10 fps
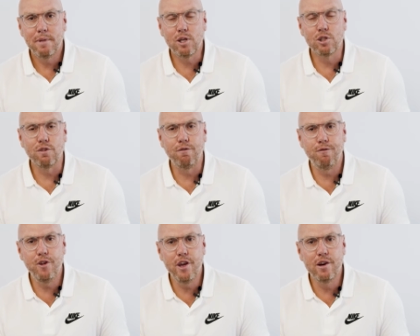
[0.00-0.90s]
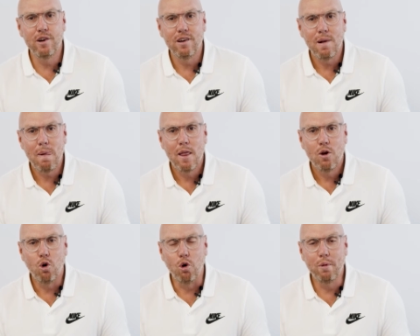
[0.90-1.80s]
because of fear
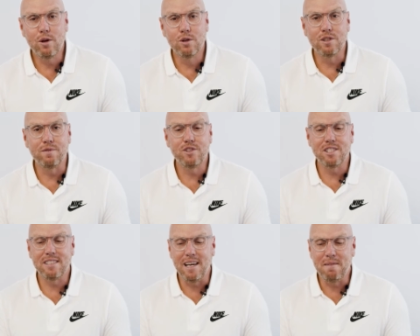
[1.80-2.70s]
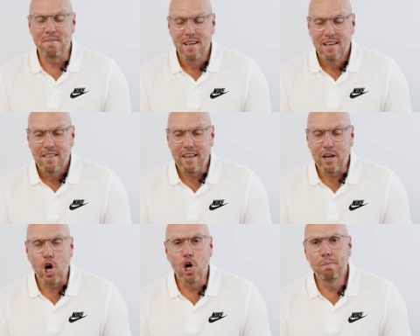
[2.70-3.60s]
or because of just um, that
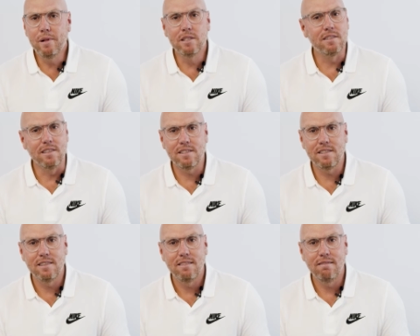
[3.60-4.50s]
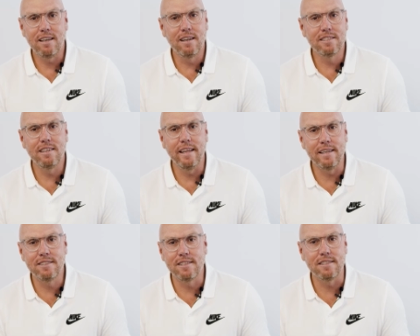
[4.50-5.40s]
hopelessness that doesn't
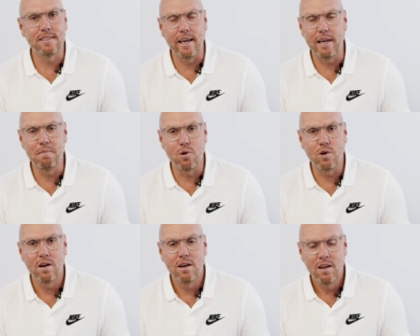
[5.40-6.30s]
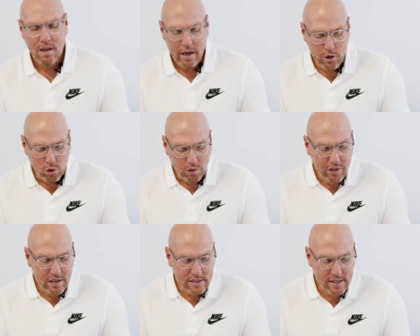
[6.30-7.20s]
exist anymore. And all of
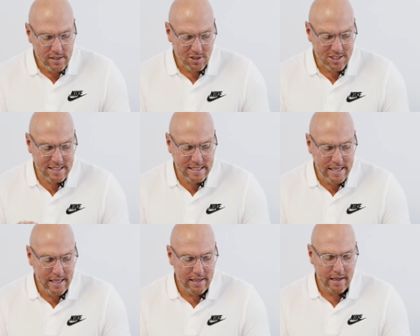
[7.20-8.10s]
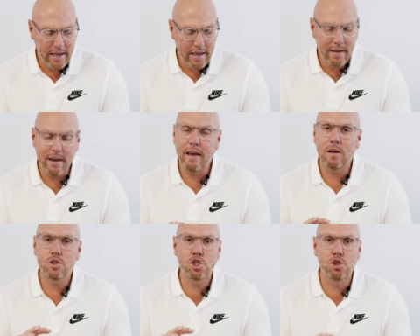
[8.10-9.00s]
these things are seen in
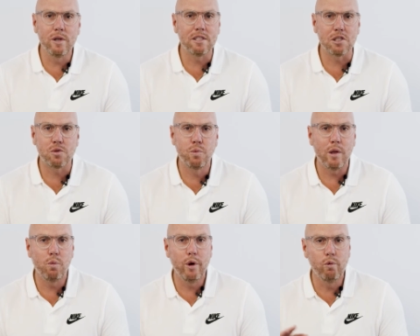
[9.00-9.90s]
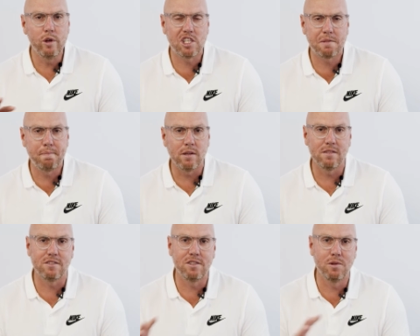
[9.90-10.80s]
our choices when we
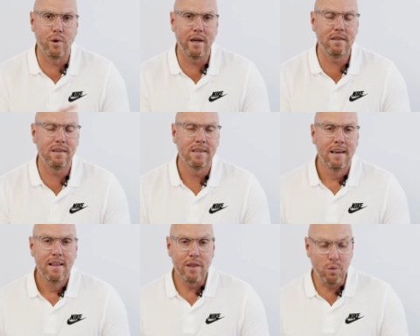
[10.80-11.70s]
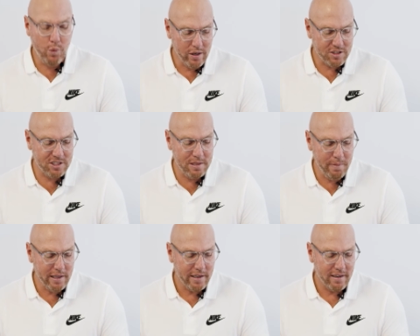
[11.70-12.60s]
respond to the way that we are
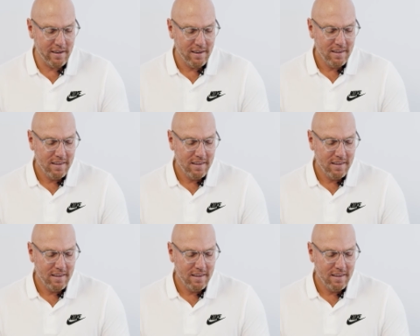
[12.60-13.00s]
stimulated.